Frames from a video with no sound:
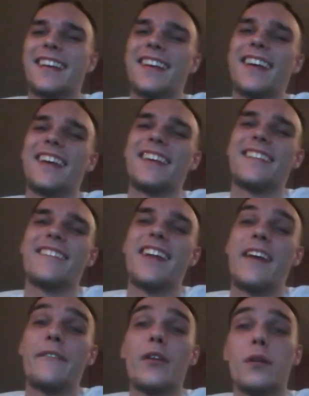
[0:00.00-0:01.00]
Like, when
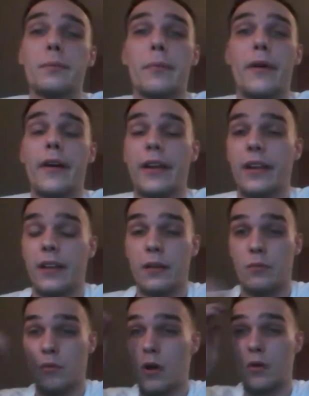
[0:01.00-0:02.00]
I first bought it, it
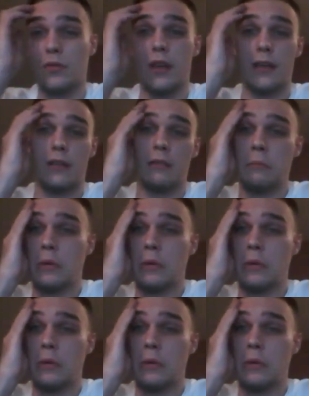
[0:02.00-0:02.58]
rode like,